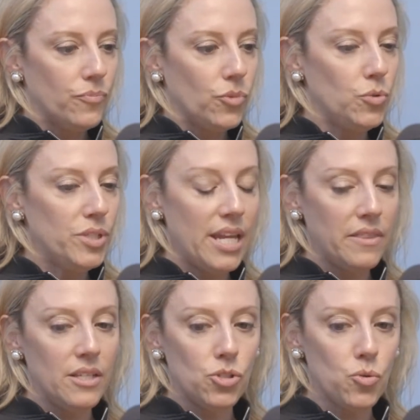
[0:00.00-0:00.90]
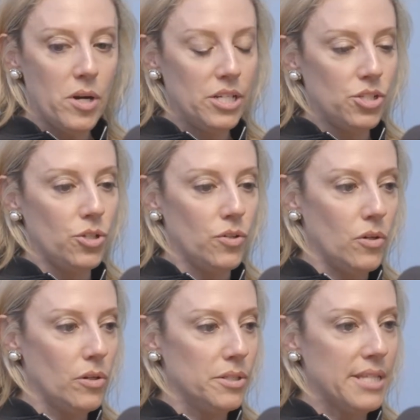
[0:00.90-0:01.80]
you take these
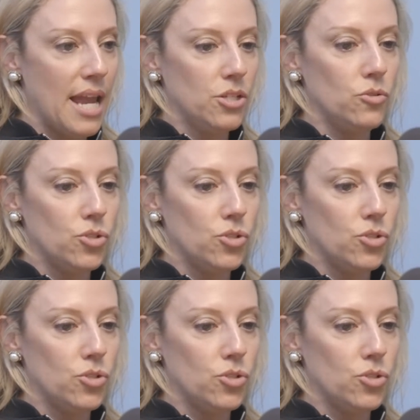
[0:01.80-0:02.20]
22-year-olds and you